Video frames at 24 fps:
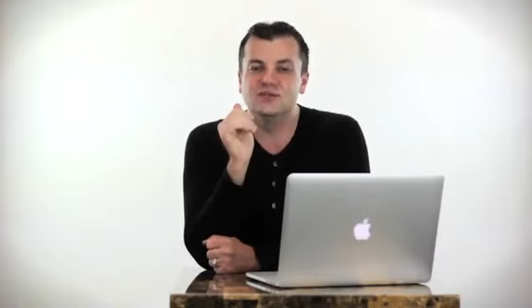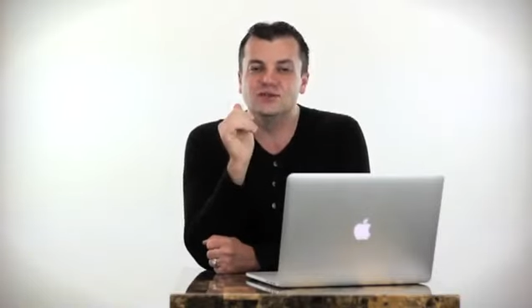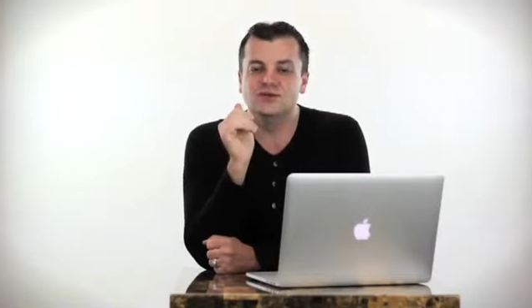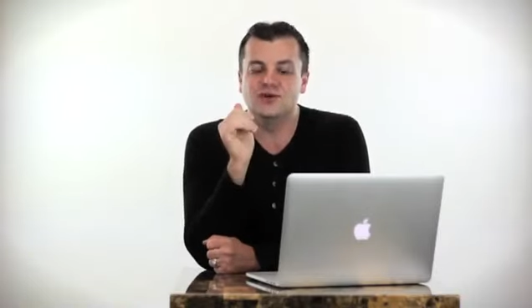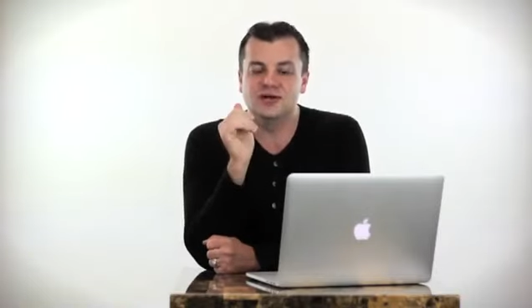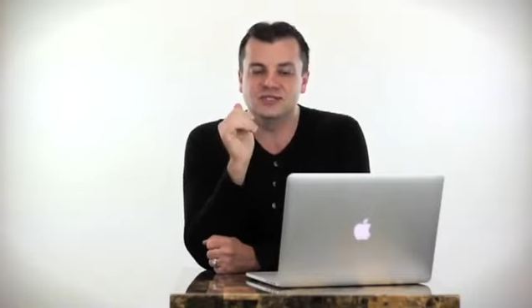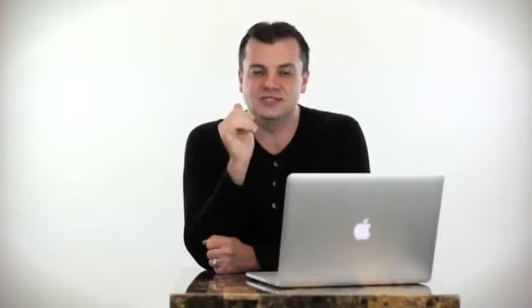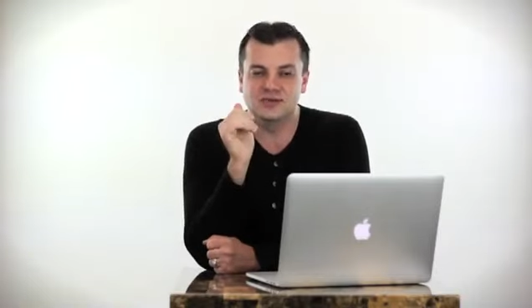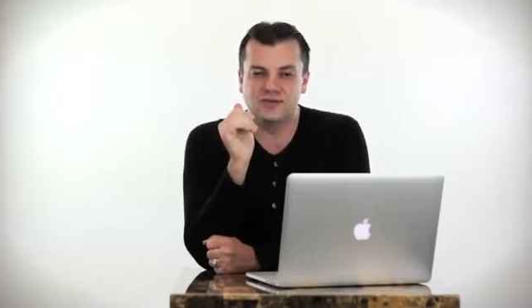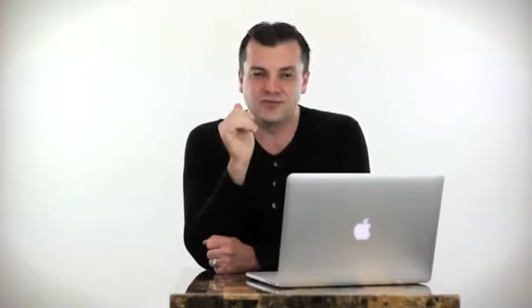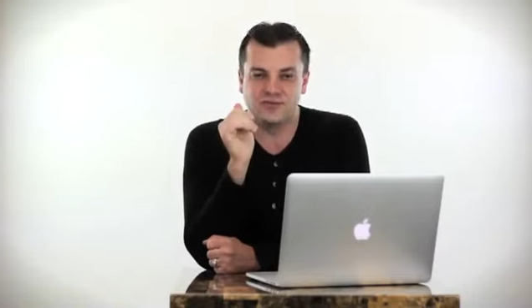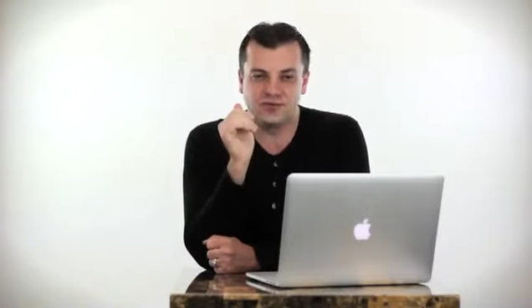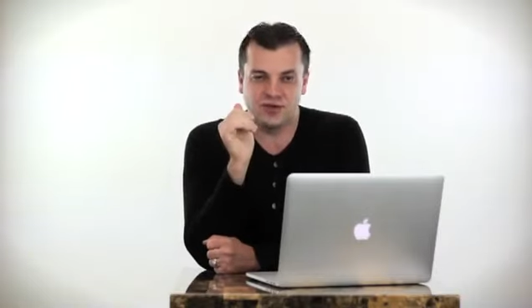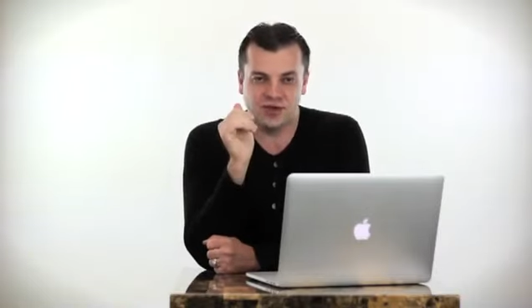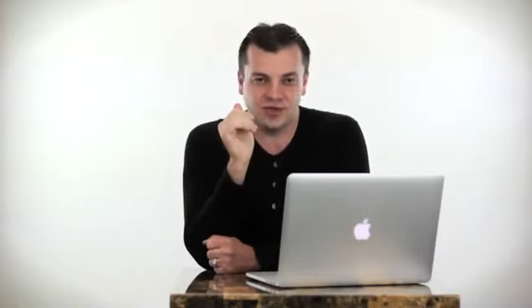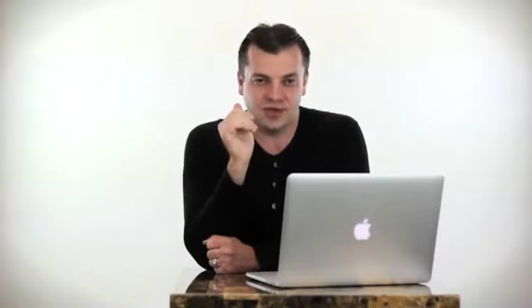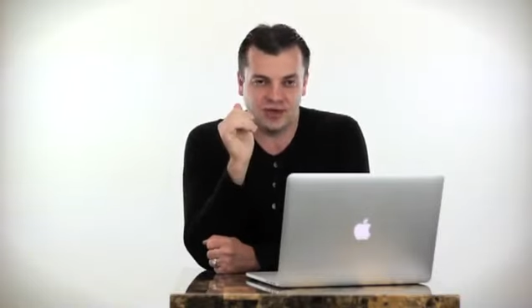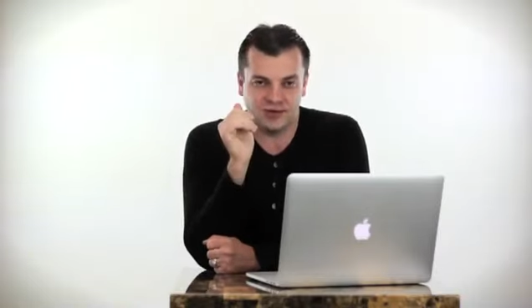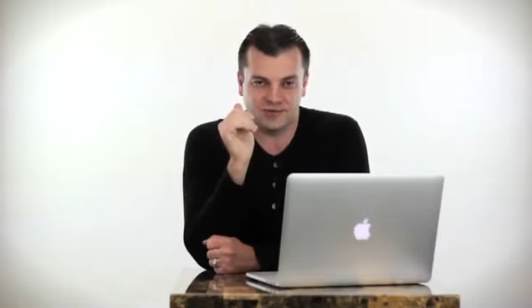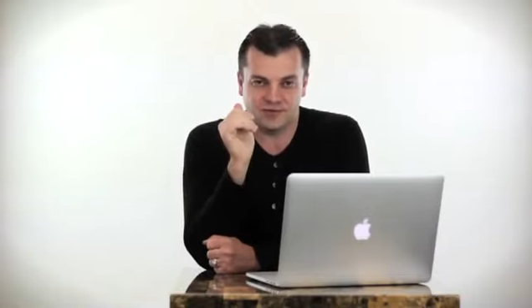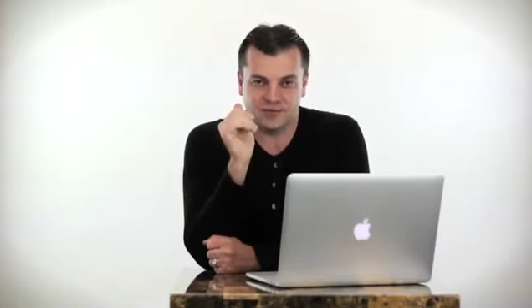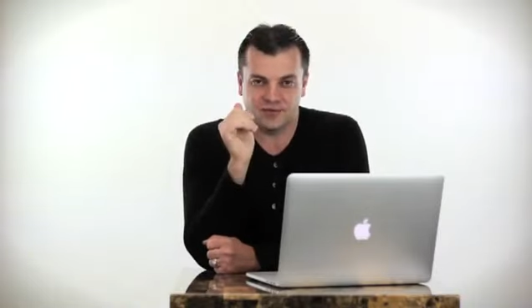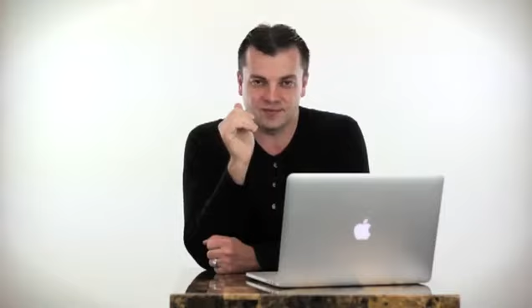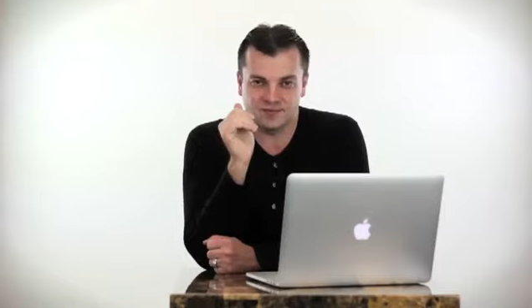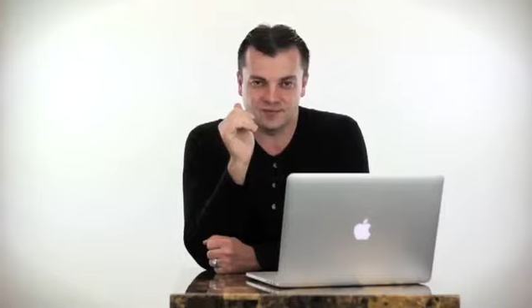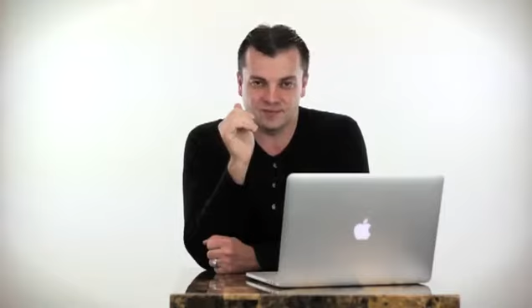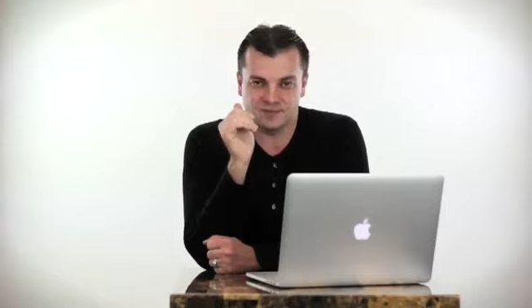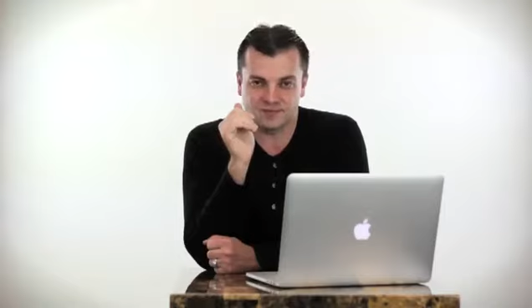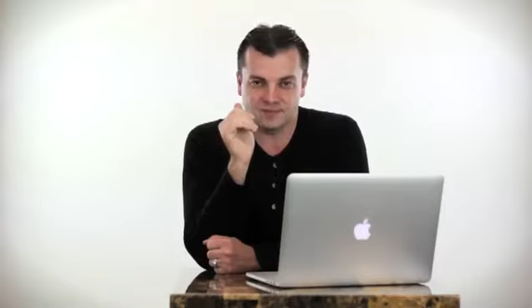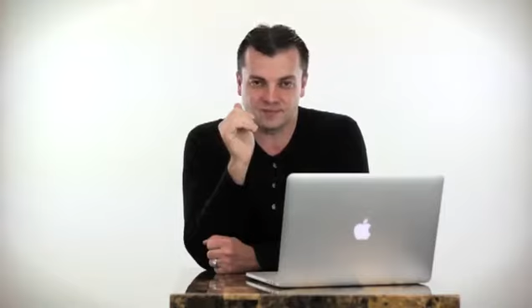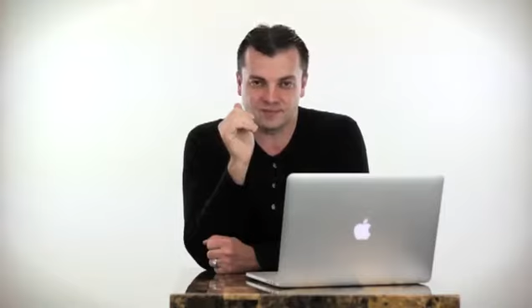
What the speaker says: to you as a free gift,